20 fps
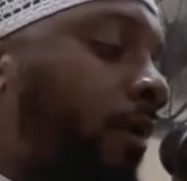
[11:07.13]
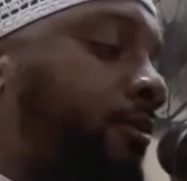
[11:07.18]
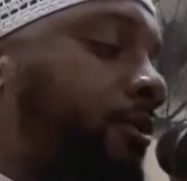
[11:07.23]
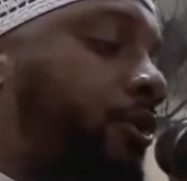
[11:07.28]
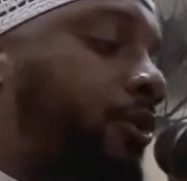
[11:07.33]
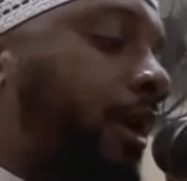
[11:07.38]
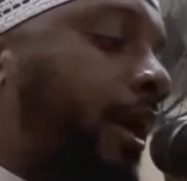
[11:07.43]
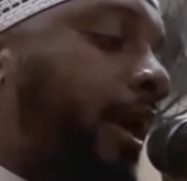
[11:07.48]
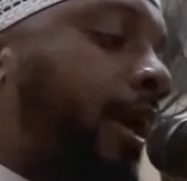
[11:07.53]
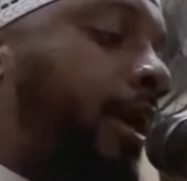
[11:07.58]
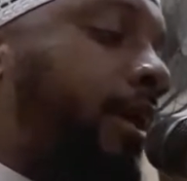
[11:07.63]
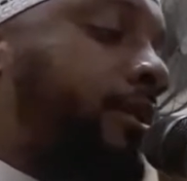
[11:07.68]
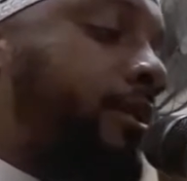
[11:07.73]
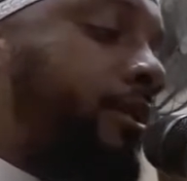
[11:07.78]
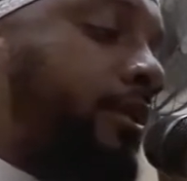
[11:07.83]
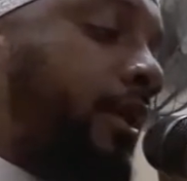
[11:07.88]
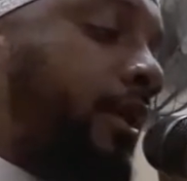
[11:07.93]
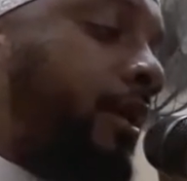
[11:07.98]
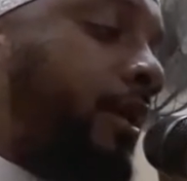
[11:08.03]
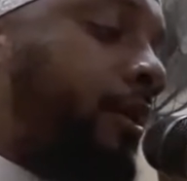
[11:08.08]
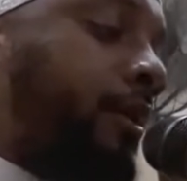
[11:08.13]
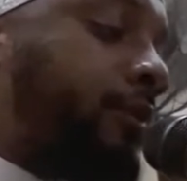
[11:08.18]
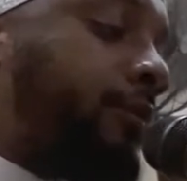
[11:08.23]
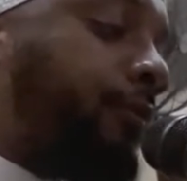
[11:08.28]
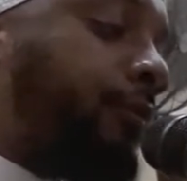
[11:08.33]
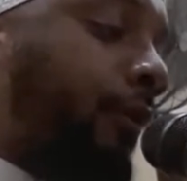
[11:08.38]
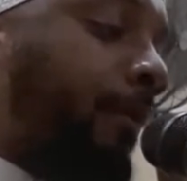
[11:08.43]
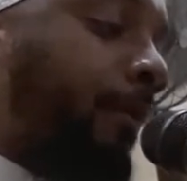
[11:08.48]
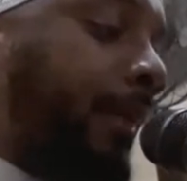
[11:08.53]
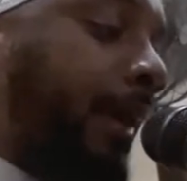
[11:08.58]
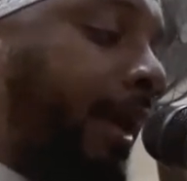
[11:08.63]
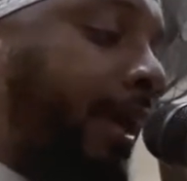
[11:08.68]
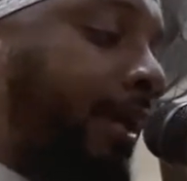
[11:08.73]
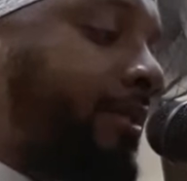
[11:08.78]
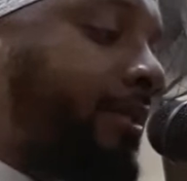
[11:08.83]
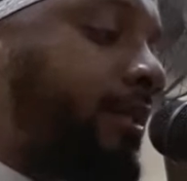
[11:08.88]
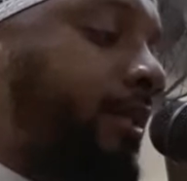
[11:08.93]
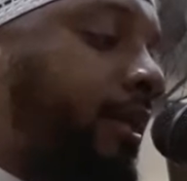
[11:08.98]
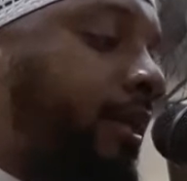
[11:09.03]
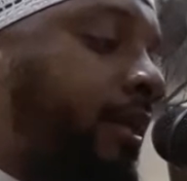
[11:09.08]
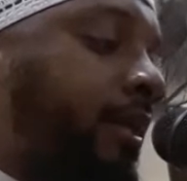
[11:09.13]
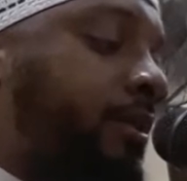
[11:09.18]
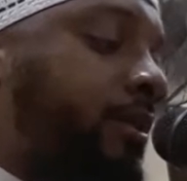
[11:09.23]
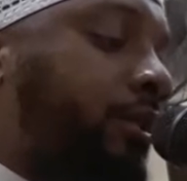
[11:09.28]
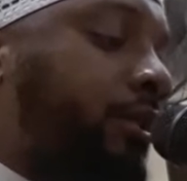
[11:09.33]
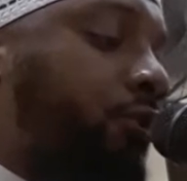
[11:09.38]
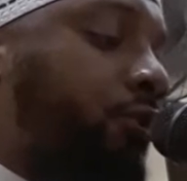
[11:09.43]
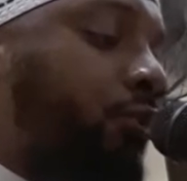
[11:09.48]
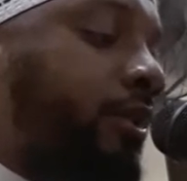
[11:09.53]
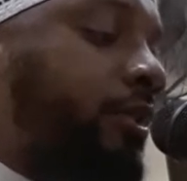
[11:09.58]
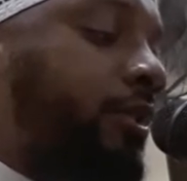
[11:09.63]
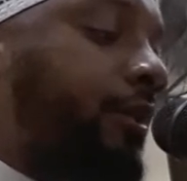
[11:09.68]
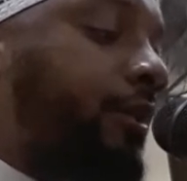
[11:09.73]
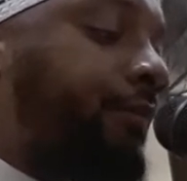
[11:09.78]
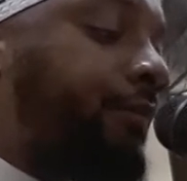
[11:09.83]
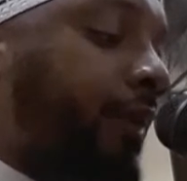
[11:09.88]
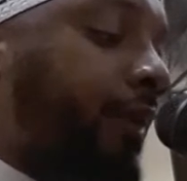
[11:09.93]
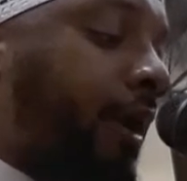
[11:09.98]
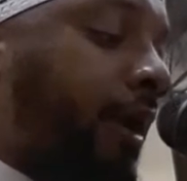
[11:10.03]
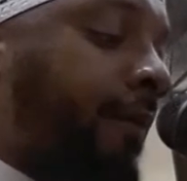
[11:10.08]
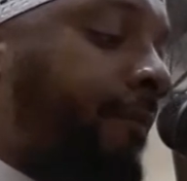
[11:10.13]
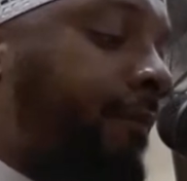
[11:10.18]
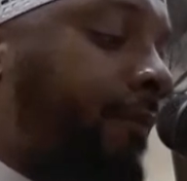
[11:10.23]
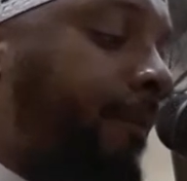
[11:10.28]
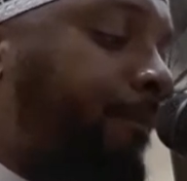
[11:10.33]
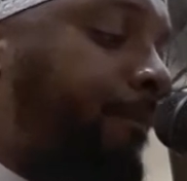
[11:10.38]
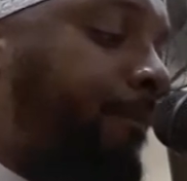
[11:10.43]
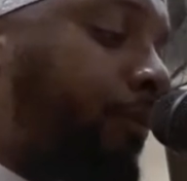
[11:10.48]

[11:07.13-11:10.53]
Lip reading: So the age is from 18 to 25.